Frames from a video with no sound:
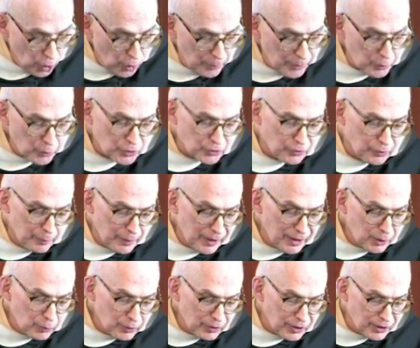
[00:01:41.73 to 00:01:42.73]
Newman was
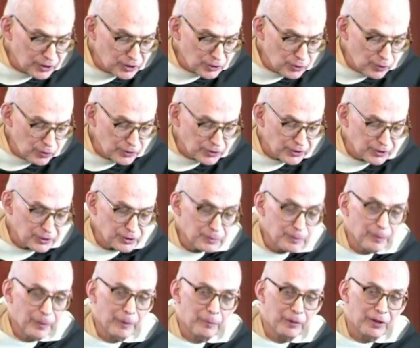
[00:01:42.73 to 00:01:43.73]
familiar with these sources,
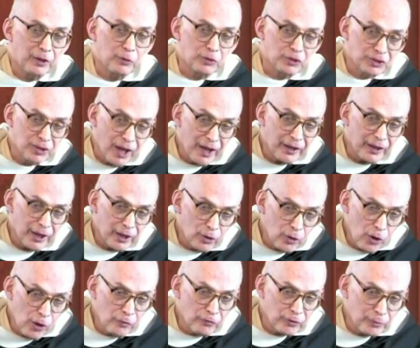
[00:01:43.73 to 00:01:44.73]
but he was not at
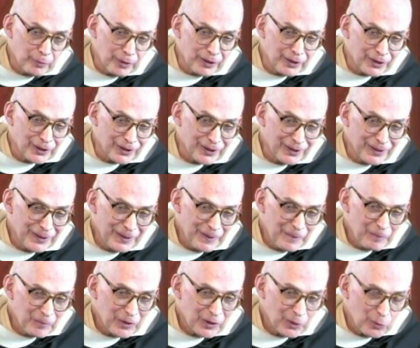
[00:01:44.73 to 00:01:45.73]
all familiar
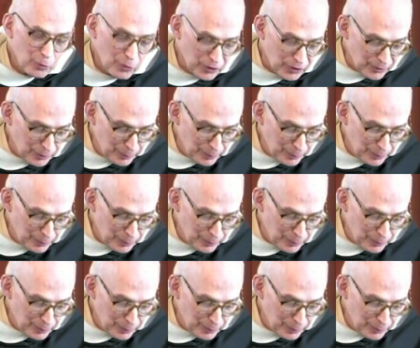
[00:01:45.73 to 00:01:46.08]
with